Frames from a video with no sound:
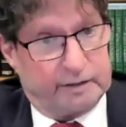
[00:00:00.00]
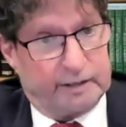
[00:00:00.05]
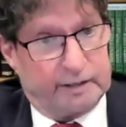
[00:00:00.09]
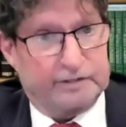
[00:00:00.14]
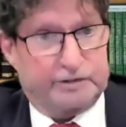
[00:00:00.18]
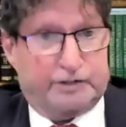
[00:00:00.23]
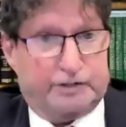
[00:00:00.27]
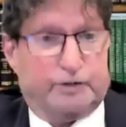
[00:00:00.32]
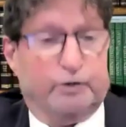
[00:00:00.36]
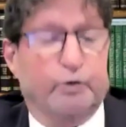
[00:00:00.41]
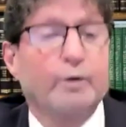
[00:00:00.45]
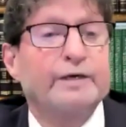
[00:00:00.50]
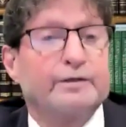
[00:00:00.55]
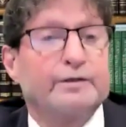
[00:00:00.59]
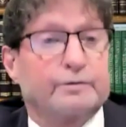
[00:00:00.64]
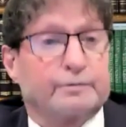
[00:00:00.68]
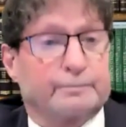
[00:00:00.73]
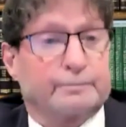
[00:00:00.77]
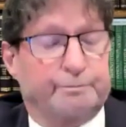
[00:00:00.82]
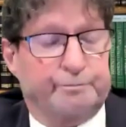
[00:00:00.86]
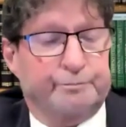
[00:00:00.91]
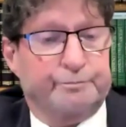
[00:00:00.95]
as the
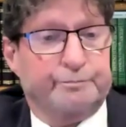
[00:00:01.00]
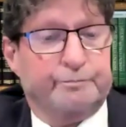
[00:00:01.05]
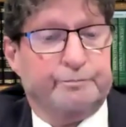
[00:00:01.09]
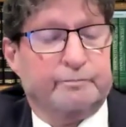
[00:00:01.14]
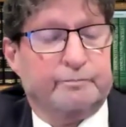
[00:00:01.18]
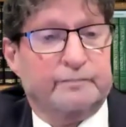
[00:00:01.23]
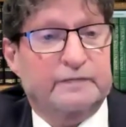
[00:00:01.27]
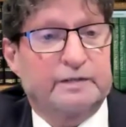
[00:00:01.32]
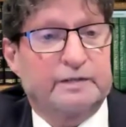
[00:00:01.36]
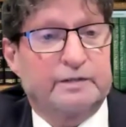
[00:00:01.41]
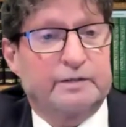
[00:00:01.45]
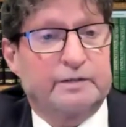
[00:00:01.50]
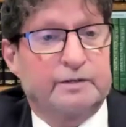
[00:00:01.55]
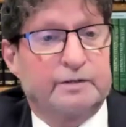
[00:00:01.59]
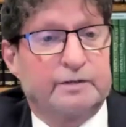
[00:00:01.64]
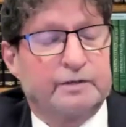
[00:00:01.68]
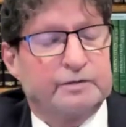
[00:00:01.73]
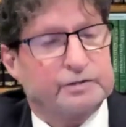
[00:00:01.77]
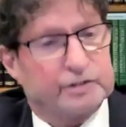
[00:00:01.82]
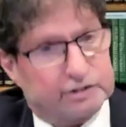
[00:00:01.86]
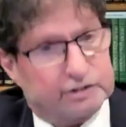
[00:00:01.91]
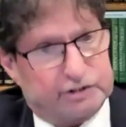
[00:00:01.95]
queen,
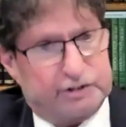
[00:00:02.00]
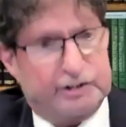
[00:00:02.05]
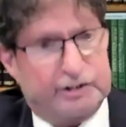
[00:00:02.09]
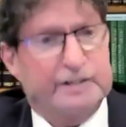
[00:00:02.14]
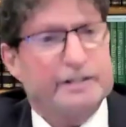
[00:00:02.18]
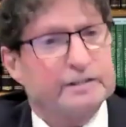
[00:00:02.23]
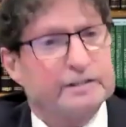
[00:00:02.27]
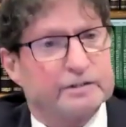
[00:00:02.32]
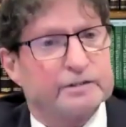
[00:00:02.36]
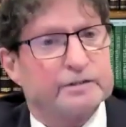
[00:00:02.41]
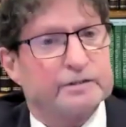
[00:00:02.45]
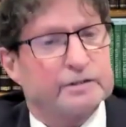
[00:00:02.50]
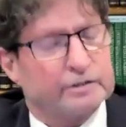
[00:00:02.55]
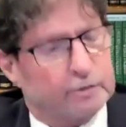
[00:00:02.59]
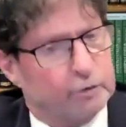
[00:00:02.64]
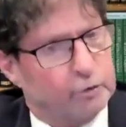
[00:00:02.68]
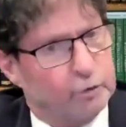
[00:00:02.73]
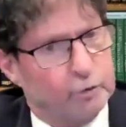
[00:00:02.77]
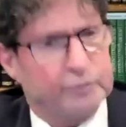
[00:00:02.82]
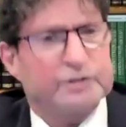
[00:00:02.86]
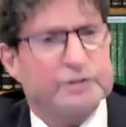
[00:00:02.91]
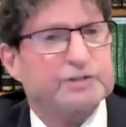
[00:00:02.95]
to see
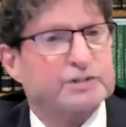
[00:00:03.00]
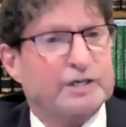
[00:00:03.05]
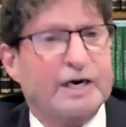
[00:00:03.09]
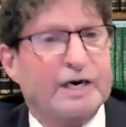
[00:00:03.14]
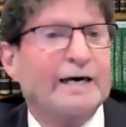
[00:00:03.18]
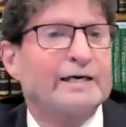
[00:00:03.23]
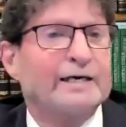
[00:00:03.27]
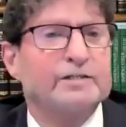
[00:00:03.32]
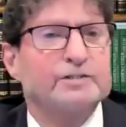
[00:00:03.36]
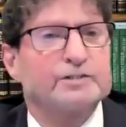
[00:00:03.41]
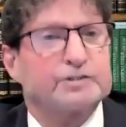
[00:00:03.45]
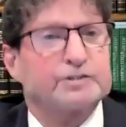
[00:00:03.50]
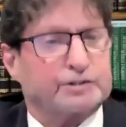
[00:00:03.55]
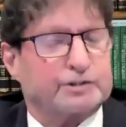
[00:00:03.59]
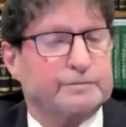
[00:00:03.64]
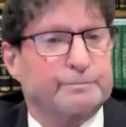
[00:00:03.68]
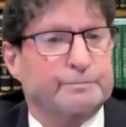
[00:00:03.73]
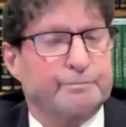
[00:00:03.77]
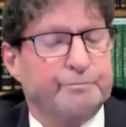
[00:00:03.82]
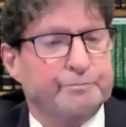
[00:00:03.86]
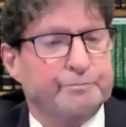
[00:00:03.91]
who this guy is.